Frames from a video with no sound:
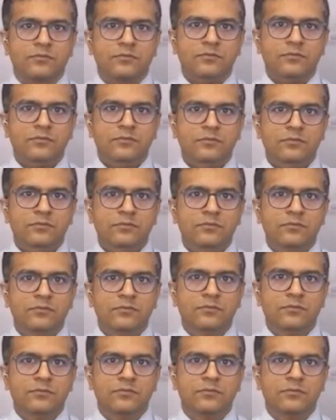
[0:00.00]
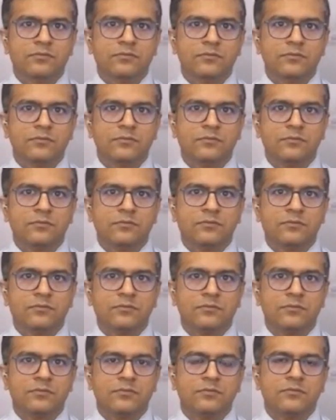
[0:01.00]

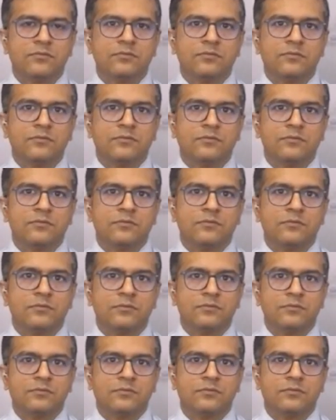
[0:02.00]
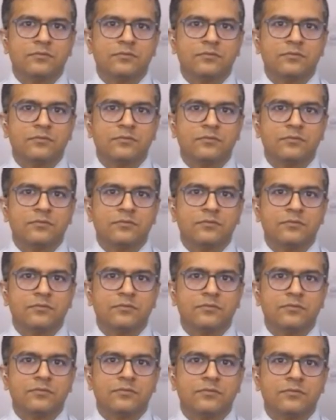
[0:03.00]

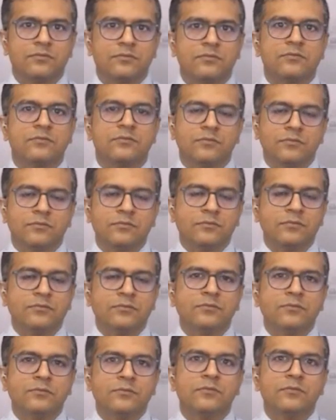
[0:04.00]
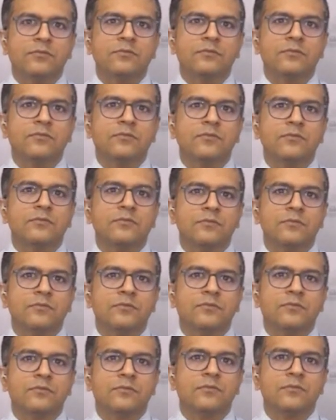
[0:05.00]

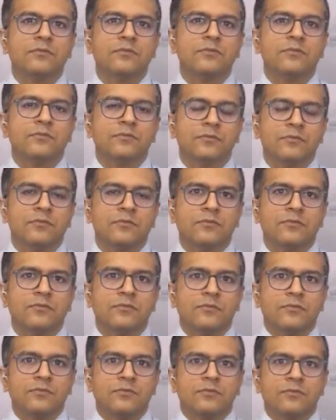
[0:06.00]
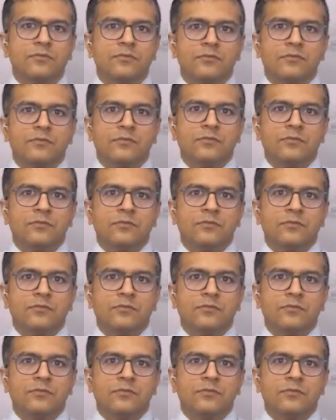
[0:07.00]
This person isn't speaking.